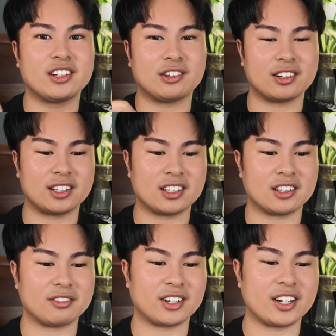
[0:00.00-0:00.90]
or the
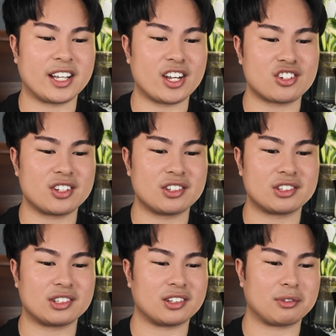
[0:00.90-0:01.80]
variegation
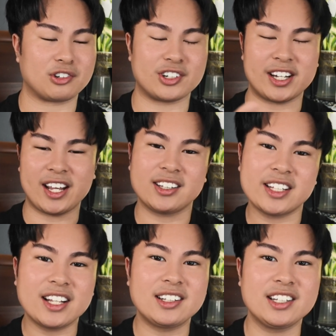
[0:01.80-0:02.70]
to create
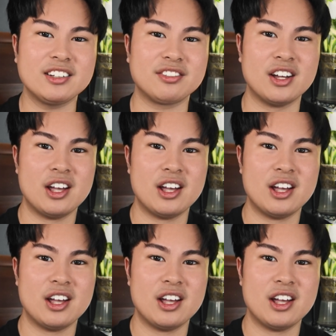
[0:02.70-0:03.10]
that leaf,